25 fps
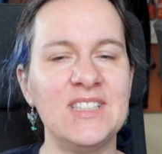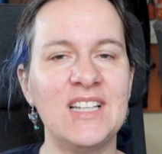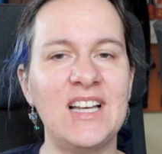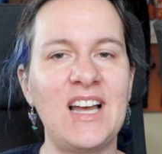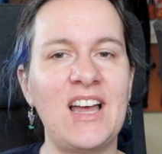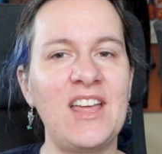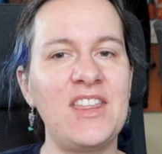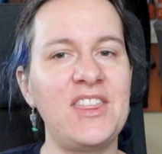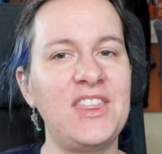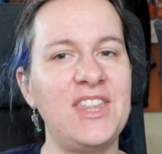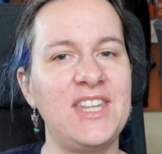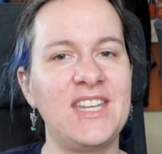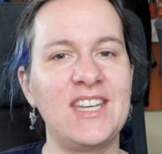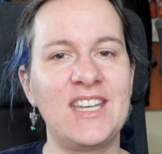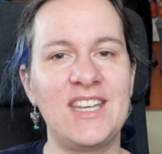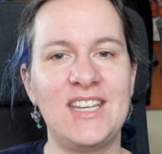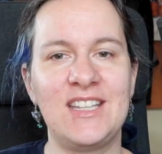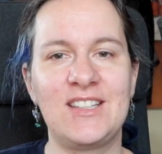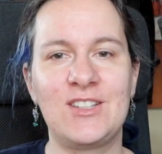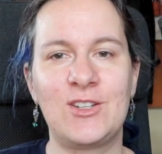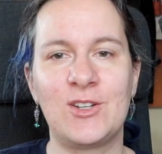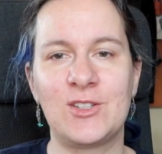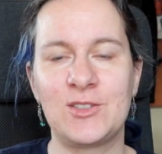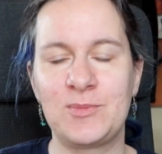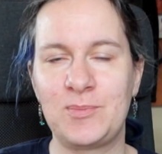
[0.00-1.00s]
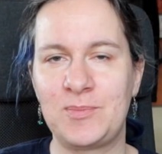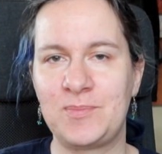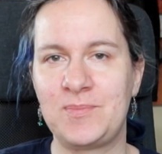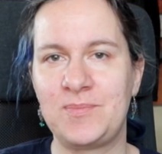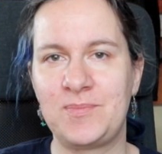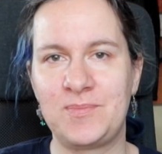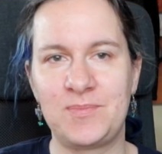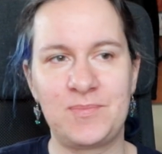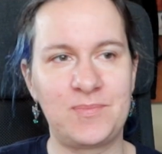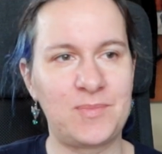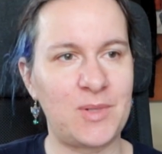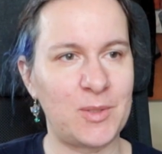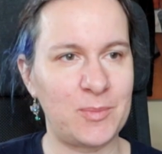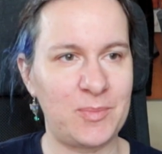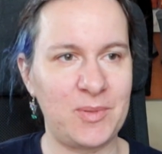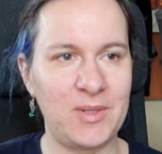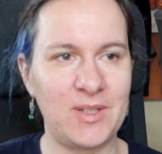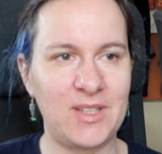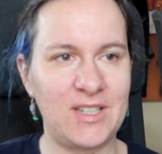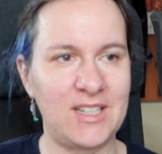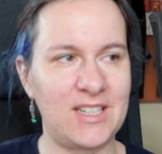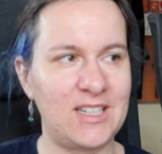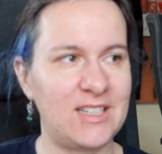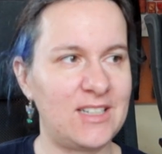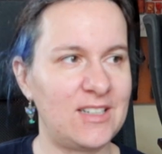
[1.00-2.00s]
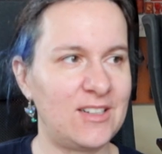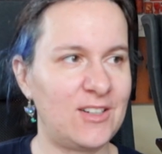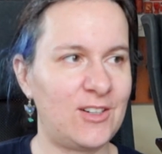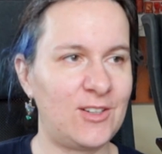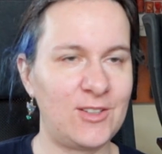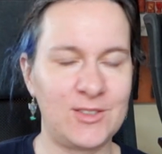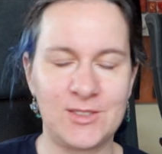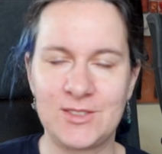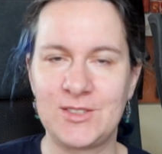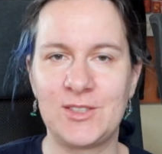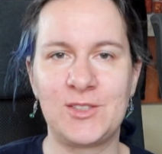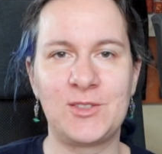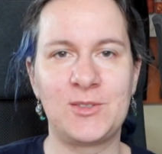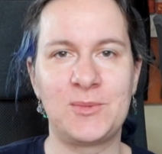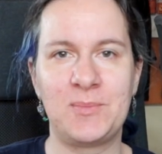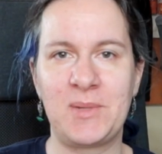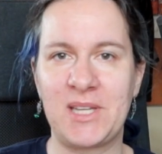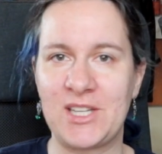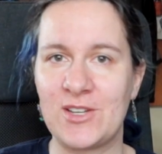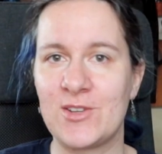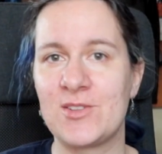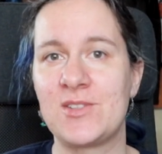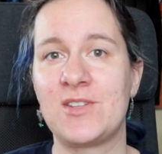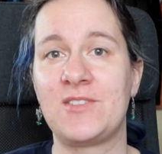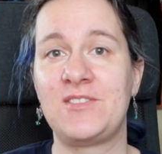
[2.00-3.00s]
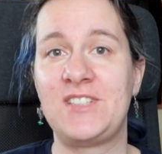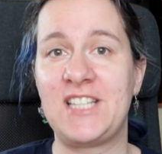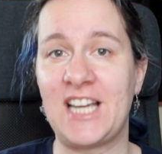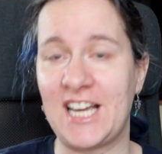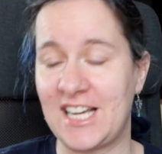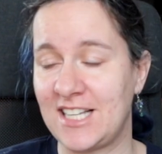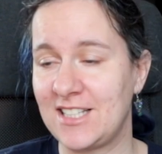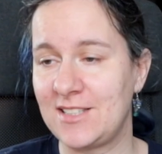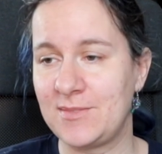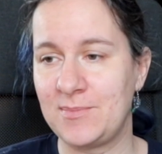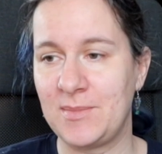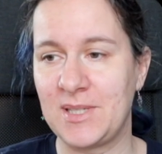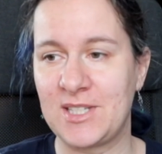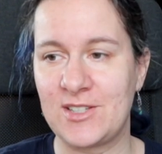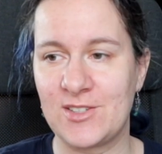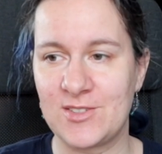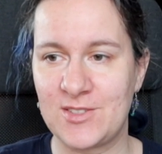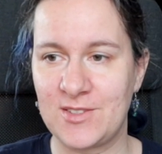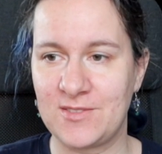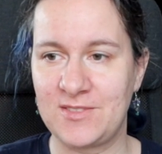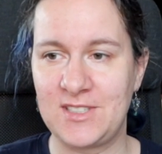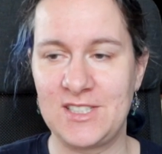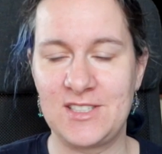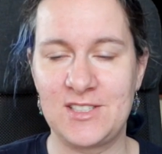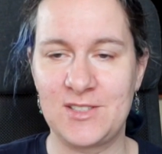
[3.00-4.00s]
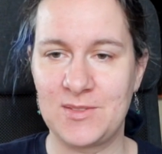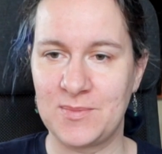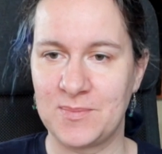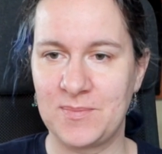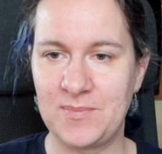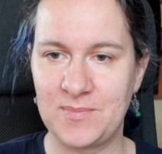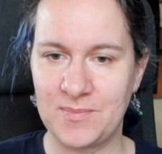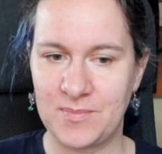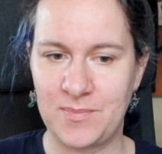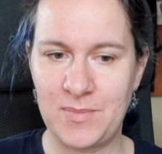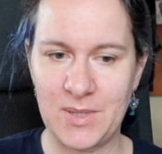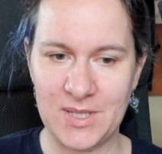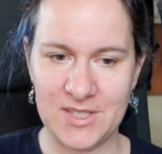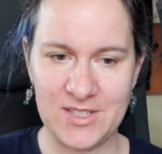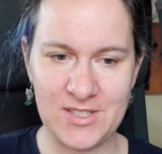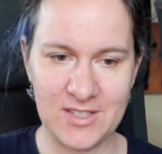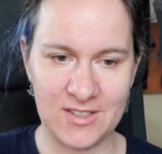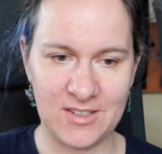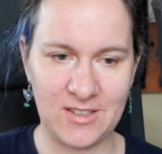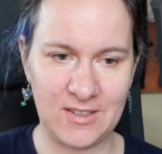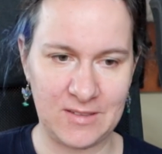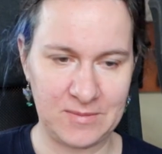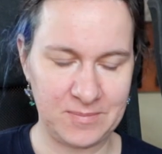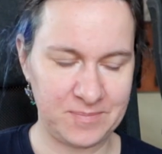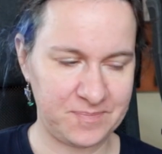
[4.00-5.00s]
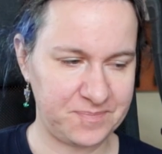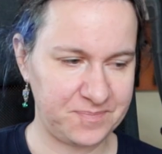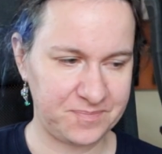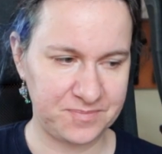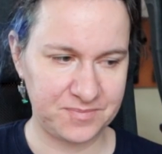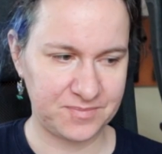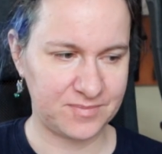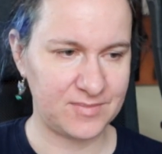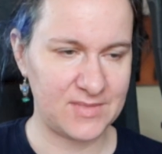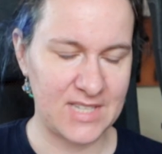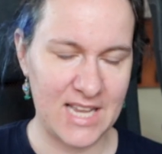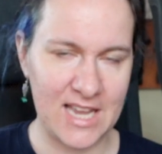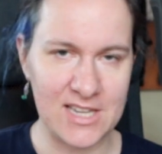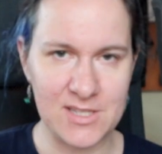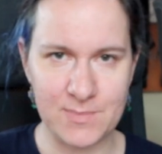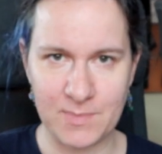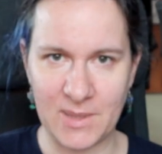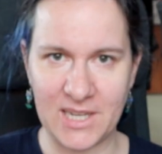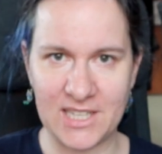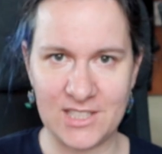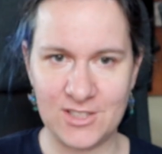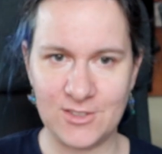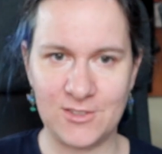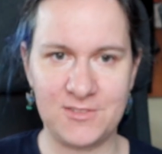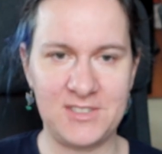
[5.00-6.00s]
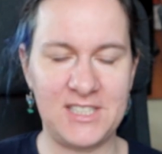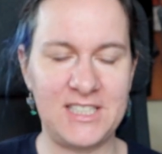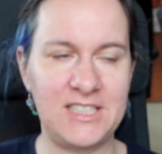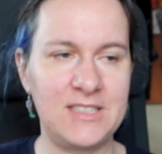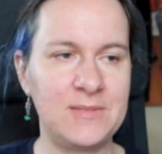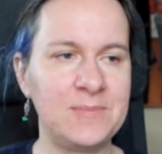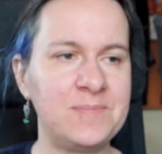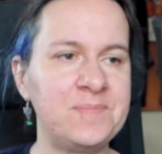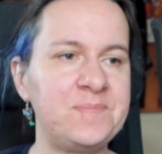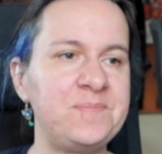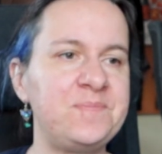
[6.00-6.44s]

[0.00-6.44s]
I think it got popular also because of that, because of this personal aspect of it.